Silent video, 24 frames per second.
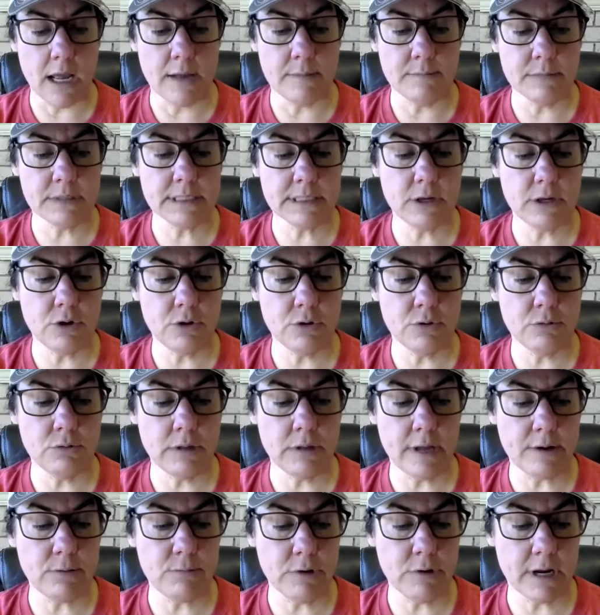So
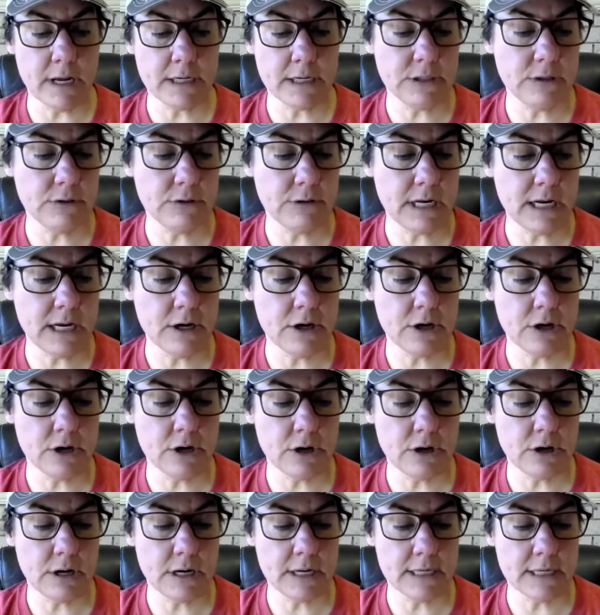like what I do
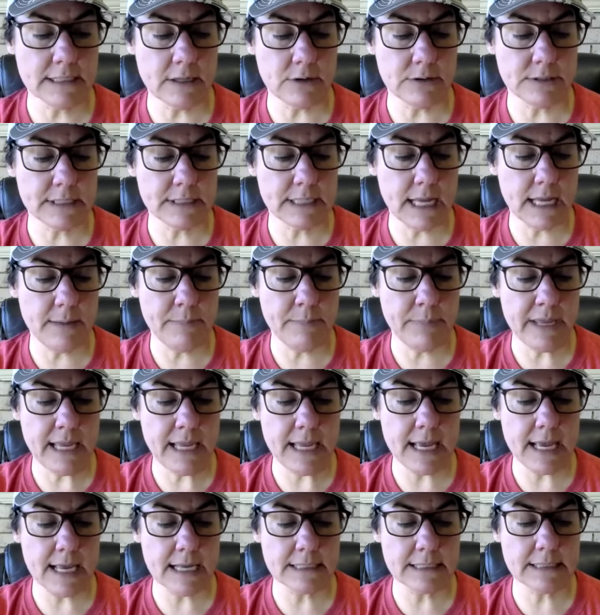here is I'll say,
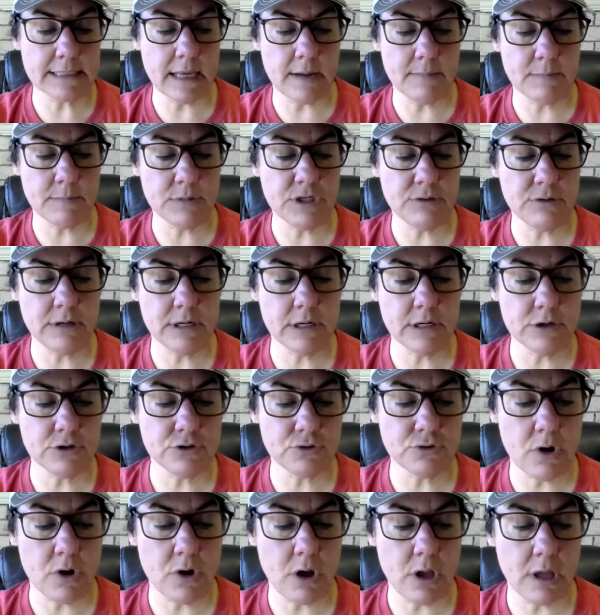PS, I'm doing a
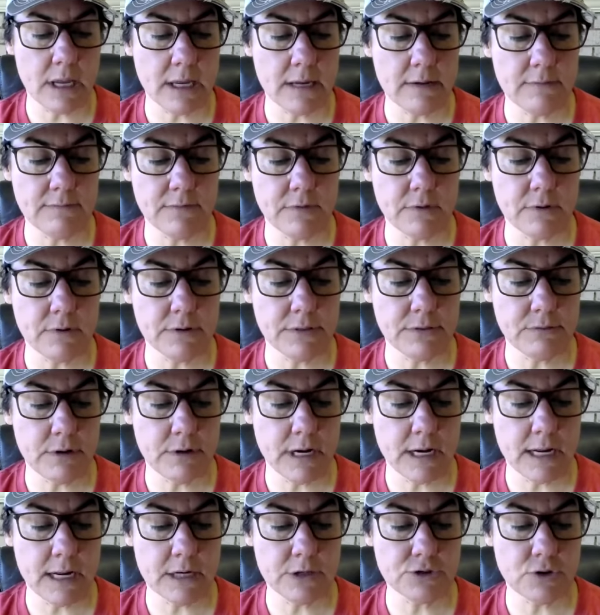drawing for a
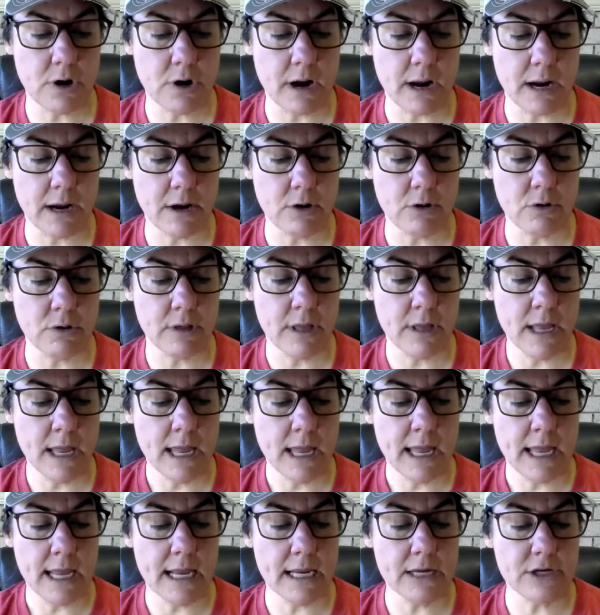3-day trial
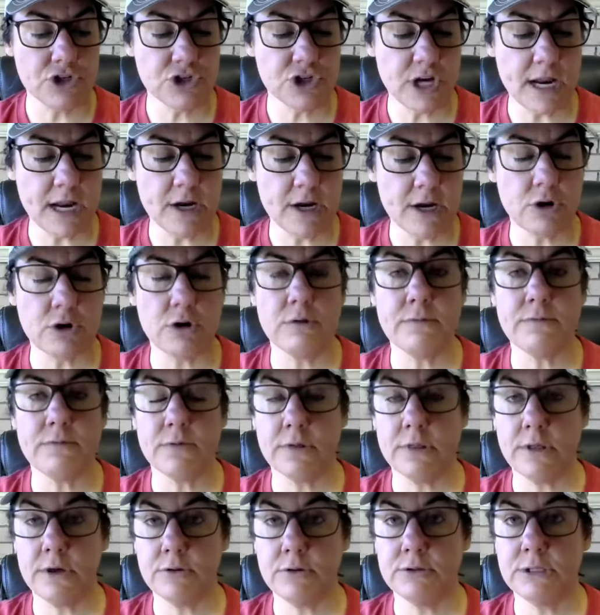and shaker for
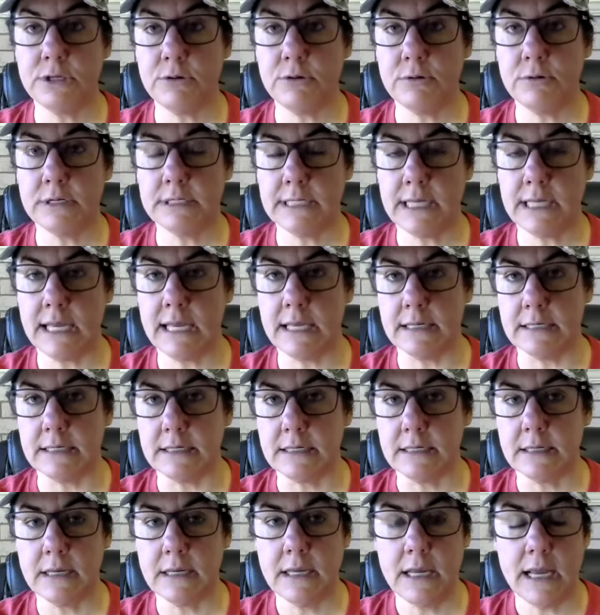those who attend.
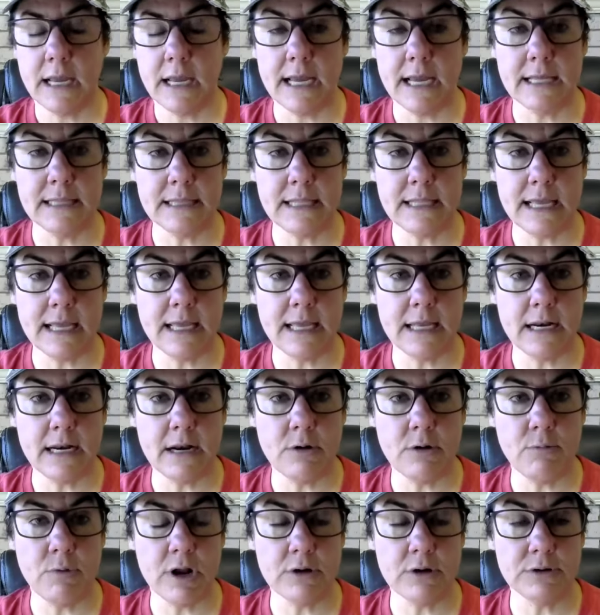And then
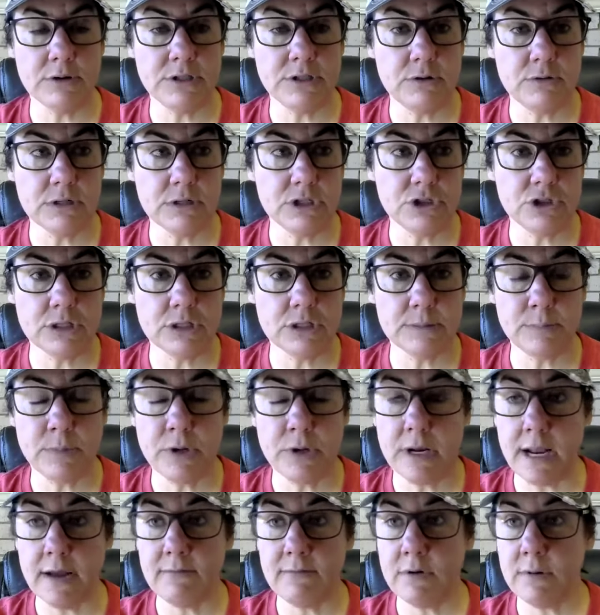what I'll do is just
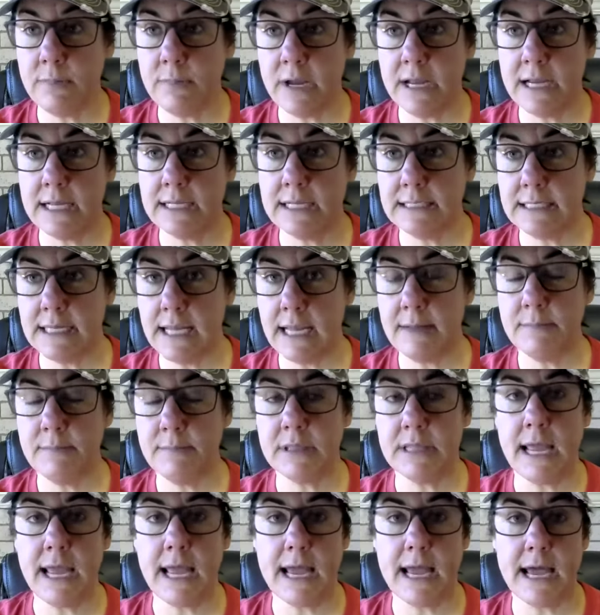put everybody's name in
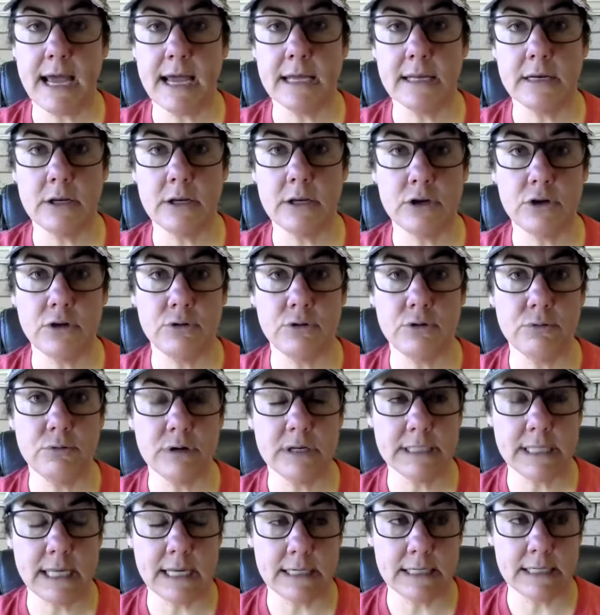the hat who
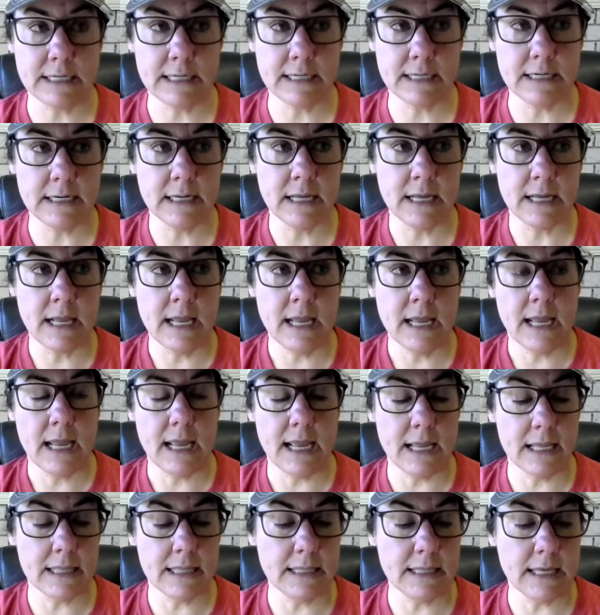attended.
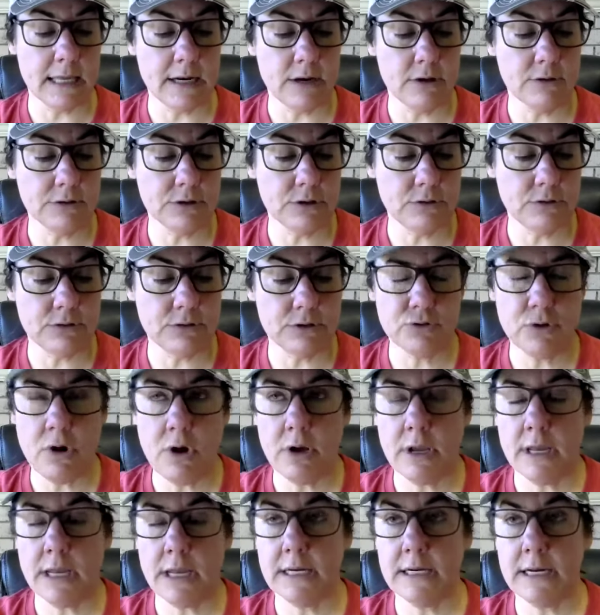And then I'll do a
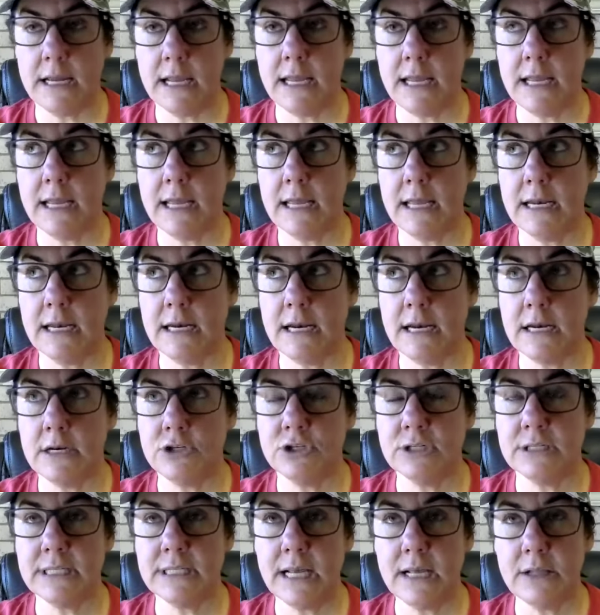drawing, and
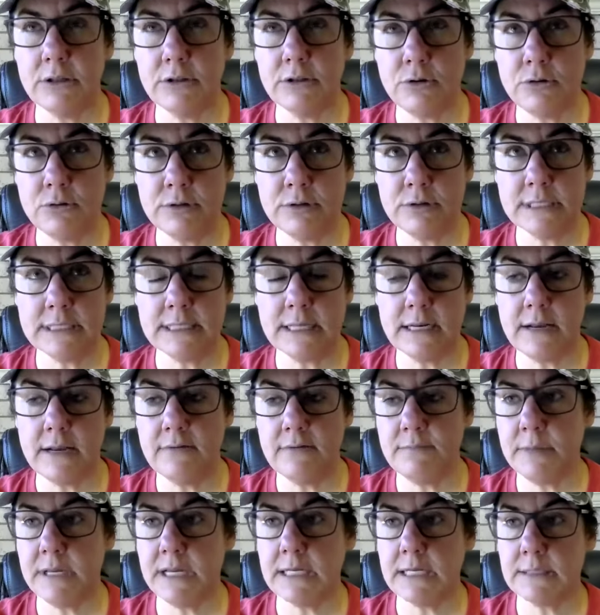just that little
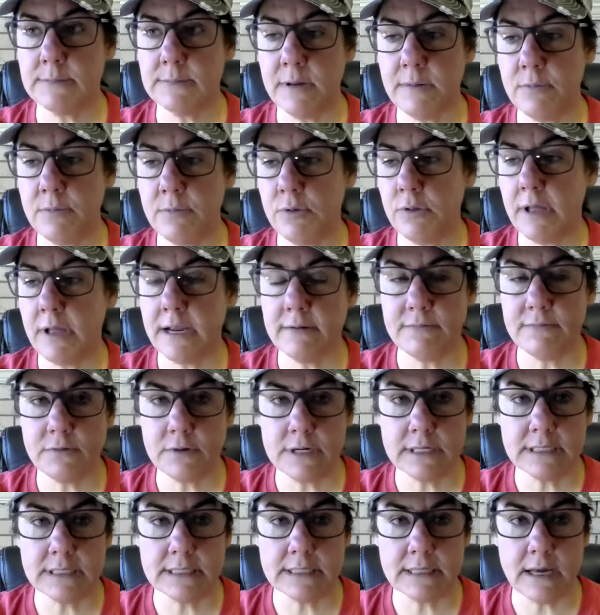incentive, because people like
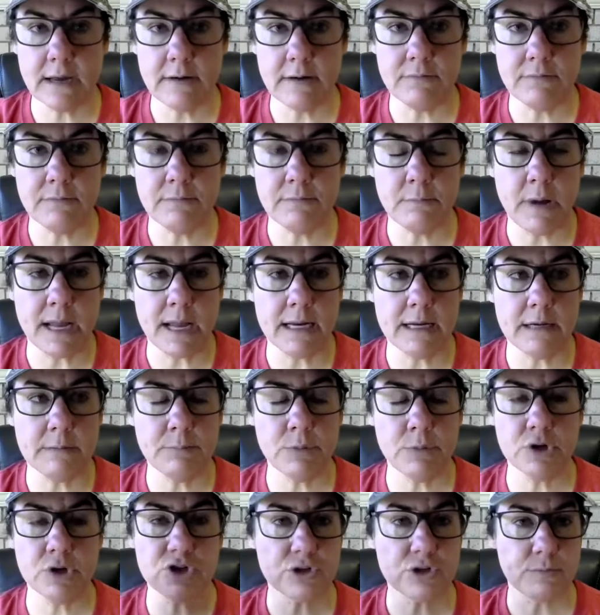free stuff, might
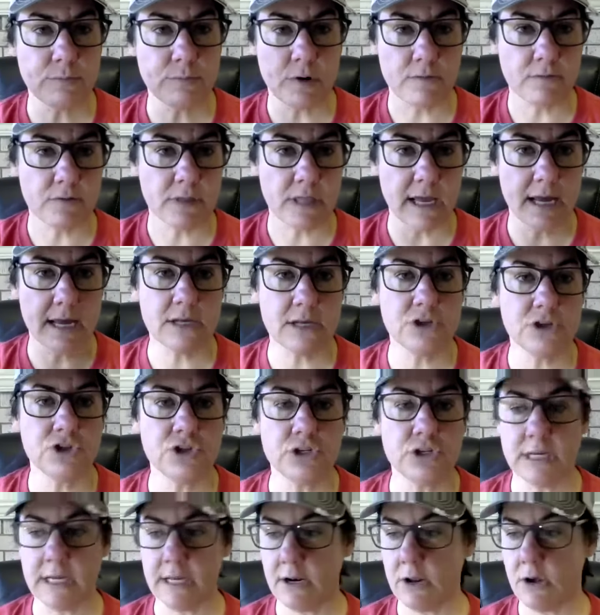push them over the edge
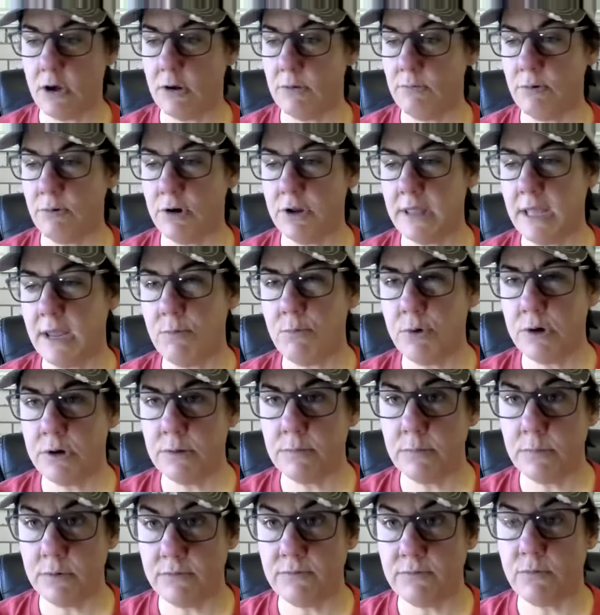to get on where they
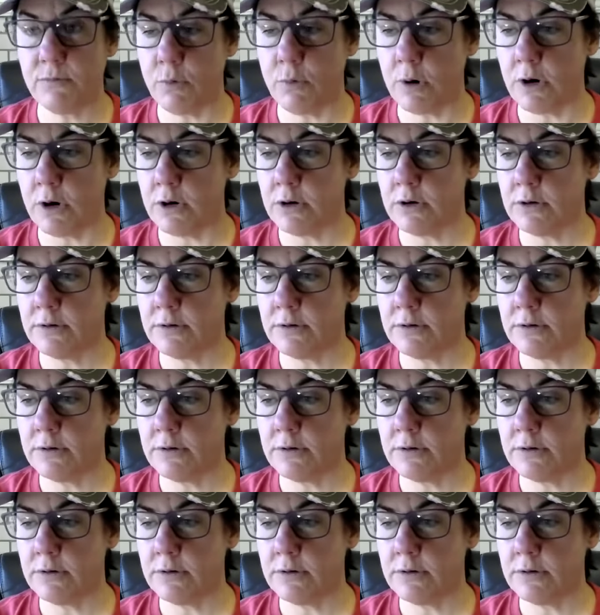wouldn't before.